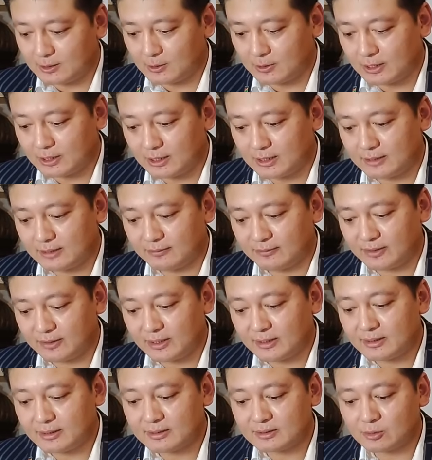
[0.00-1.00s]
Okay,
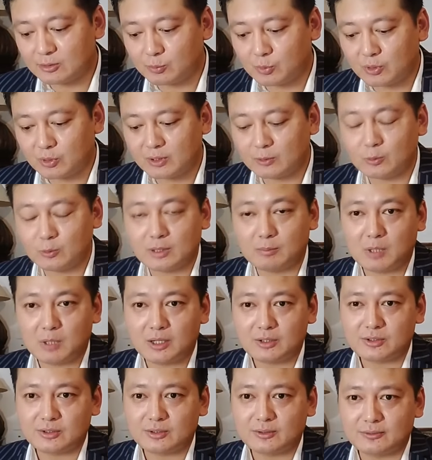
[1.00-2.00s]
defeated its opponent with a
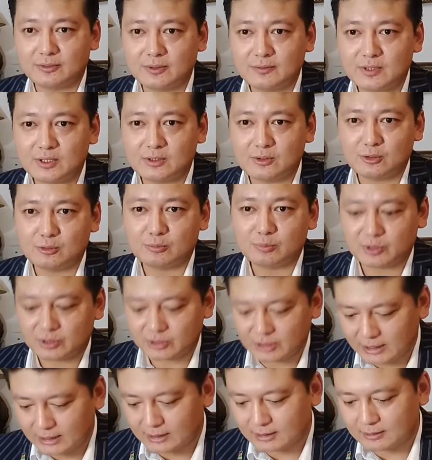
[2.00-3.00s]
margin of
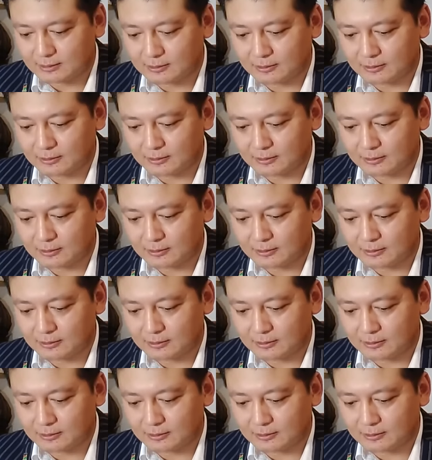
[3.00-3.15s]
52%.